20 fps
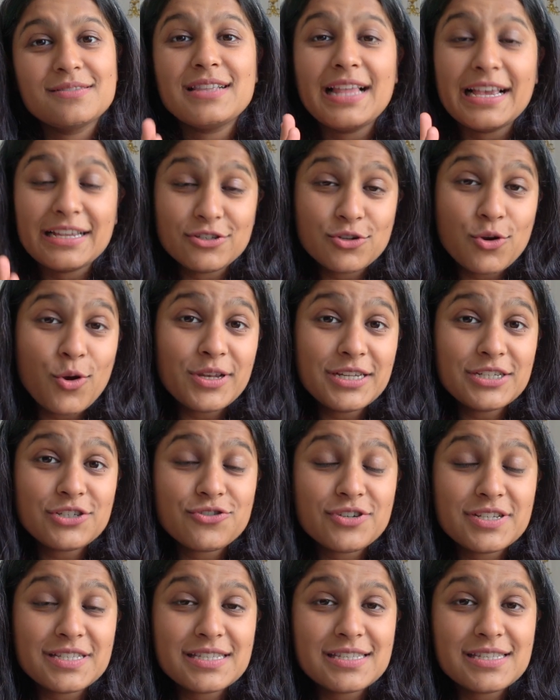like
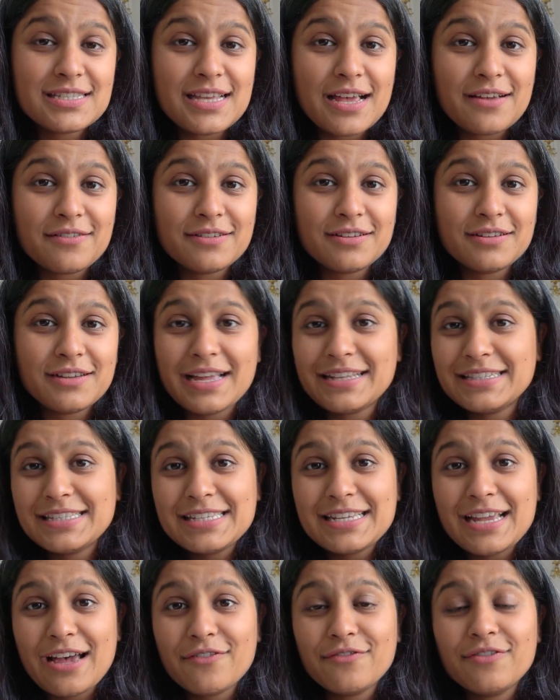toiletries and
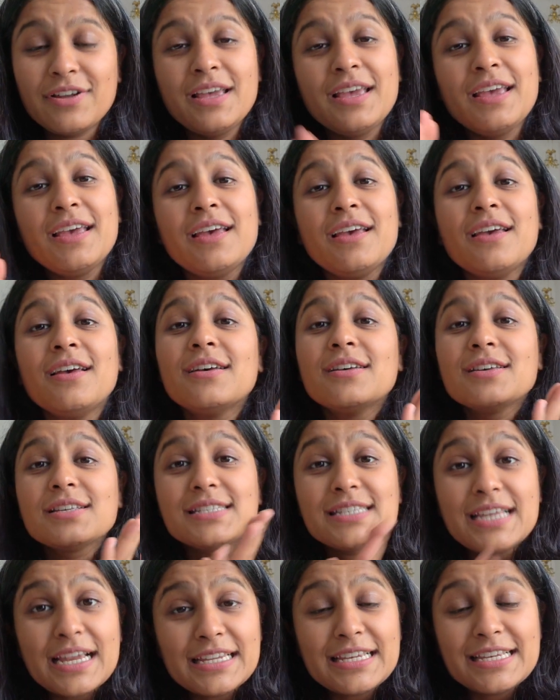stuff,
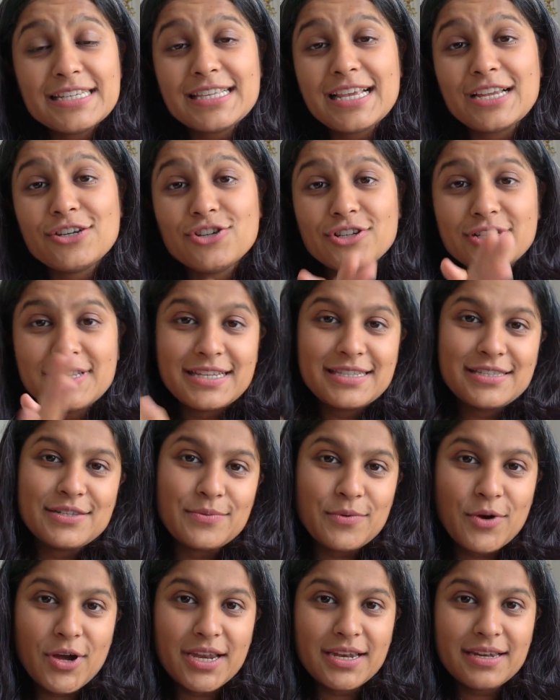study essentials, and so
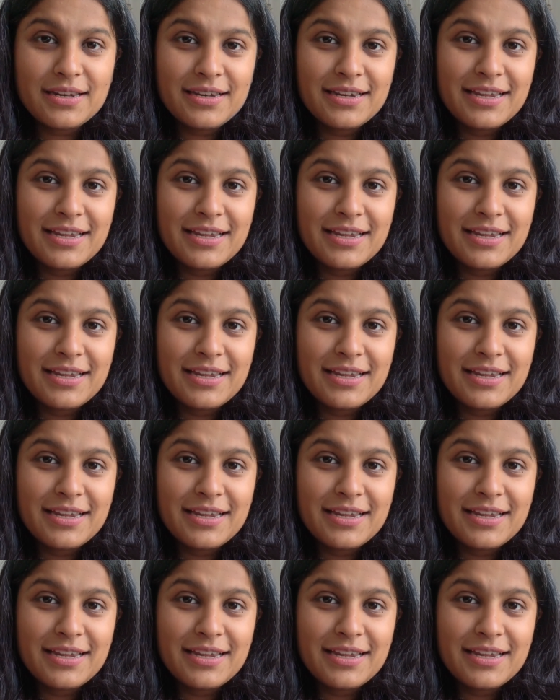on.